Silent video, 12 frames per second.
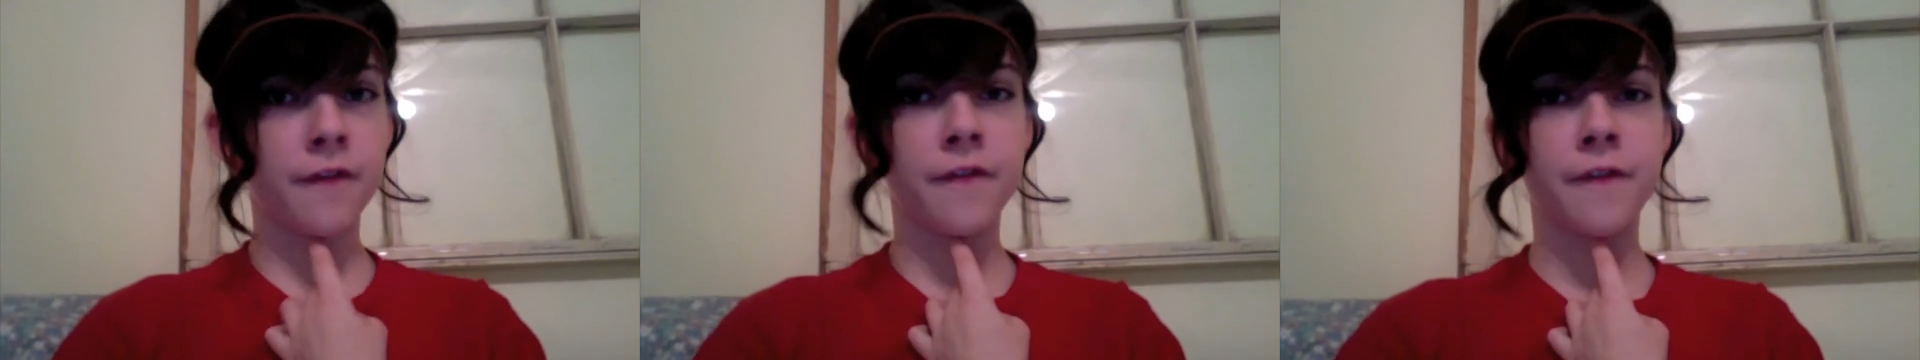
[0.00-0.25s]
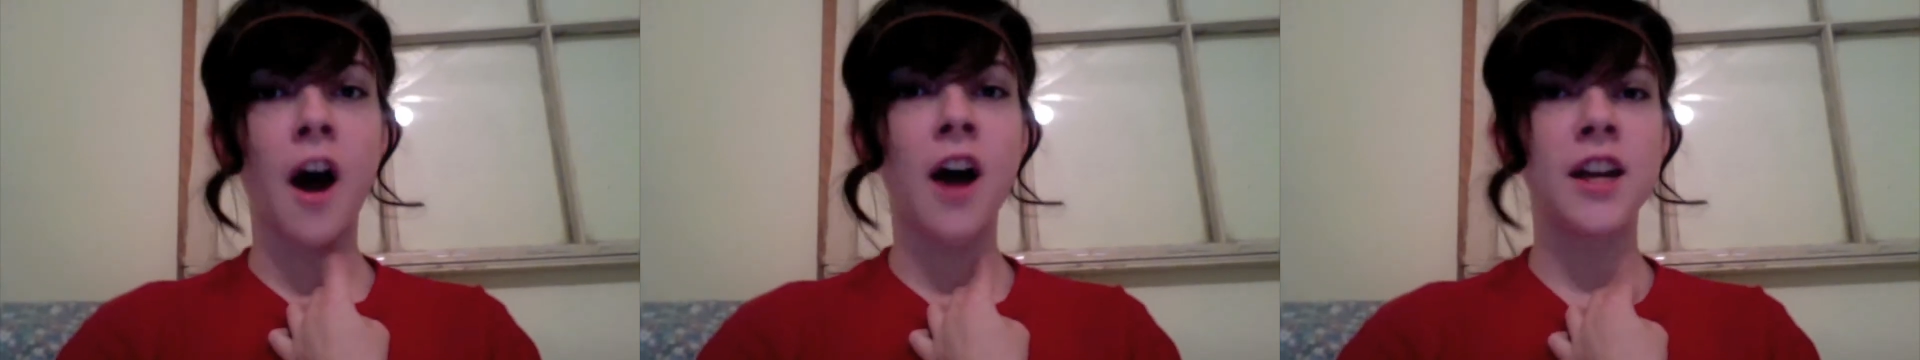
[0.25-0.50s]

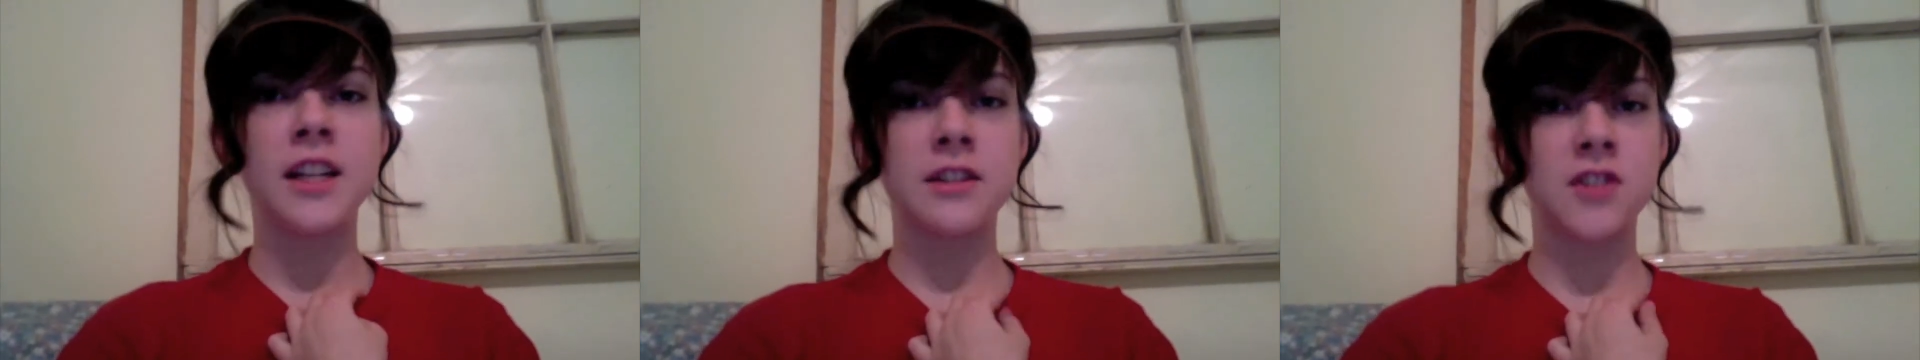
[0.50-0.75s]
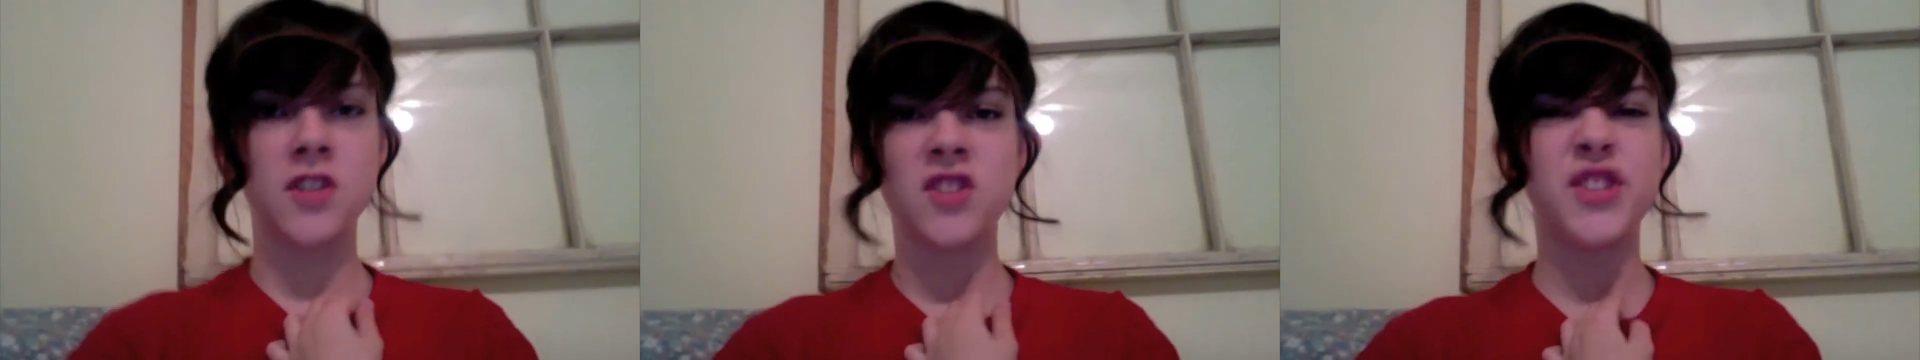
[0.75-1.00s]
fine
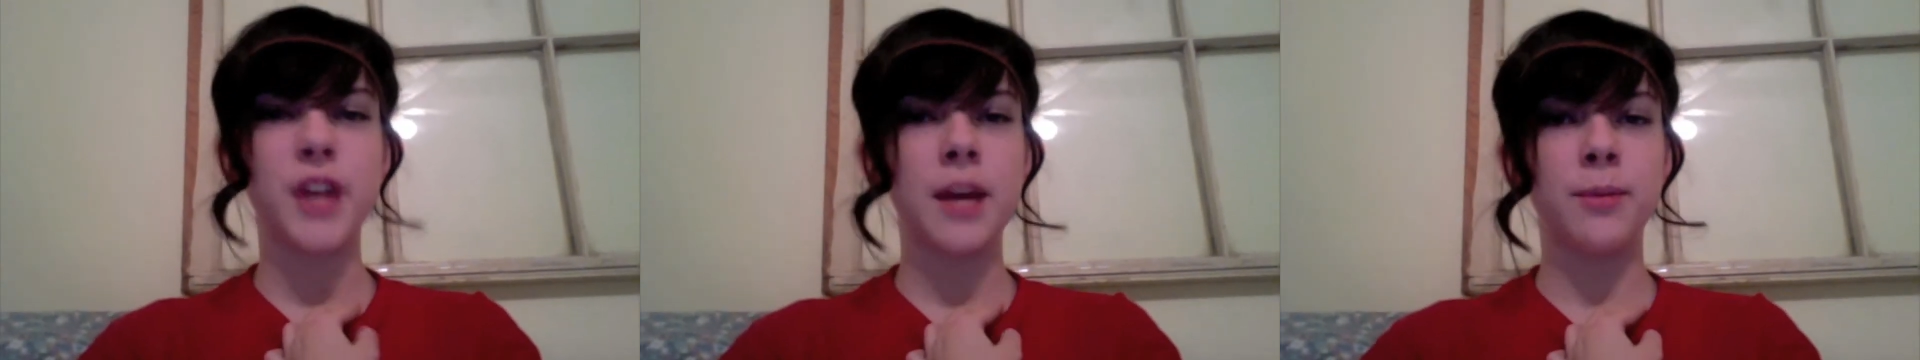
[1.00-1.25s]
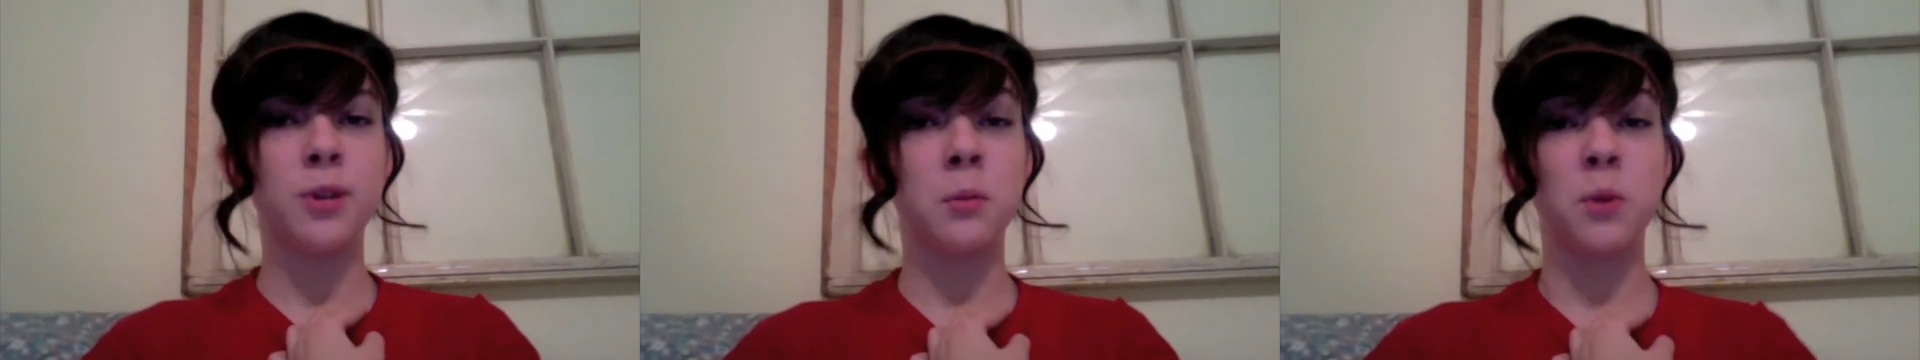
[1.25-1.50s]

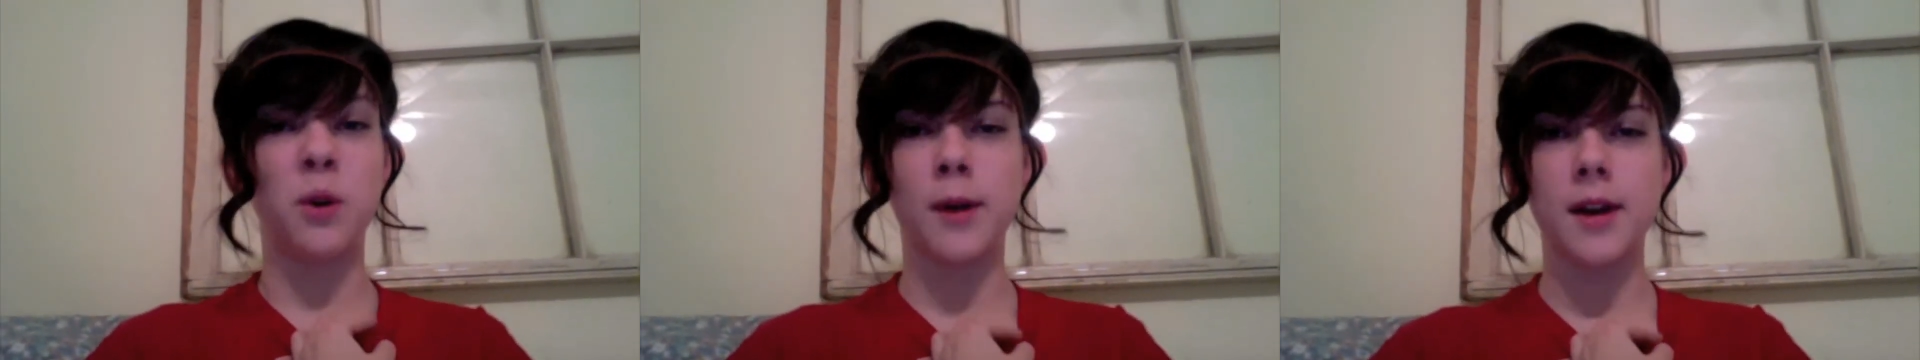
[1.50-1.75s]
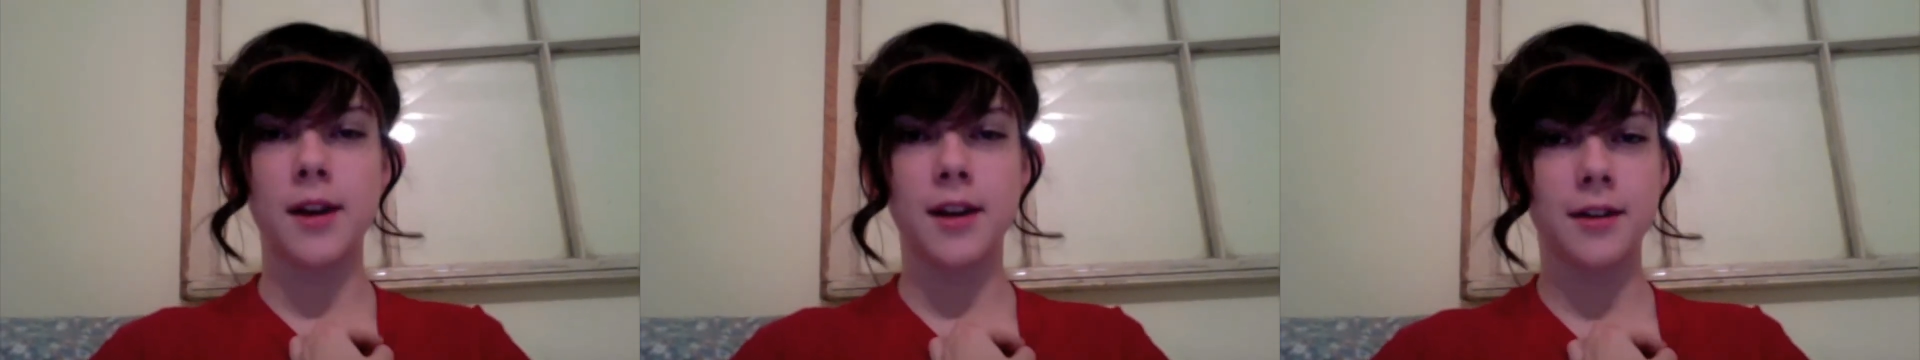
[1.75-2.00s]
stable boy.